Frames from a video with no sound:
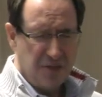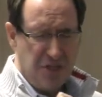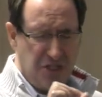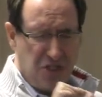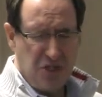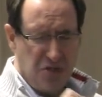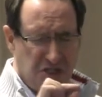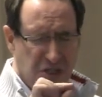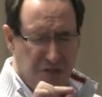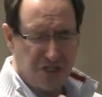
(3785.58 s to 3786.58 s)
We
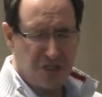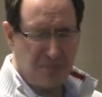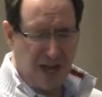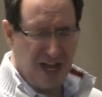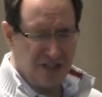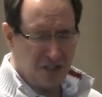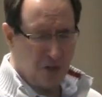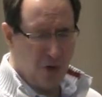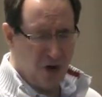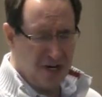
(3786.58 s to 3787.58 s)
choose to respond
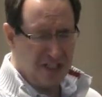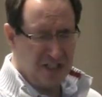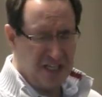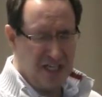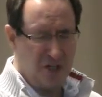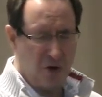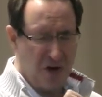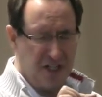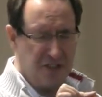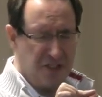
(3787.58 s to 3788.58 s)
accordingly,
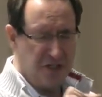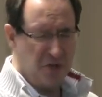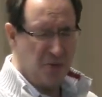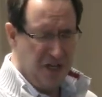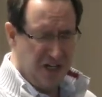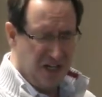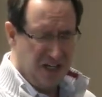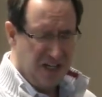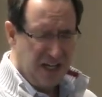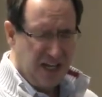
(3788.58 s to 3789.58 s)
according to your
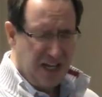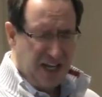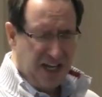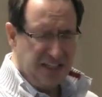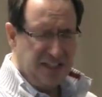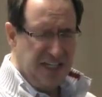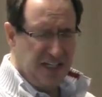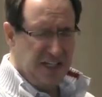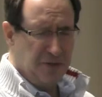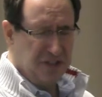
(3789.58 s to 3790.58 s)
will, in
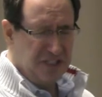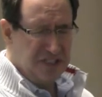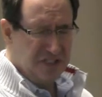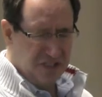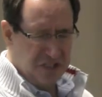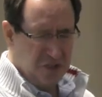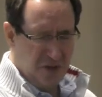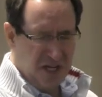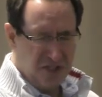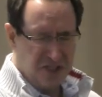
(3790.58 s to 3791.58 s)
dealing with these
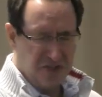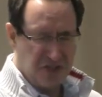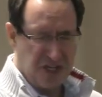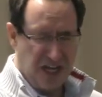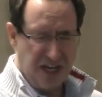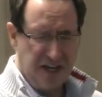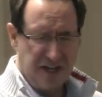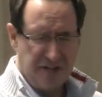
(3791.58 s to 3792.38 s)
situations, God.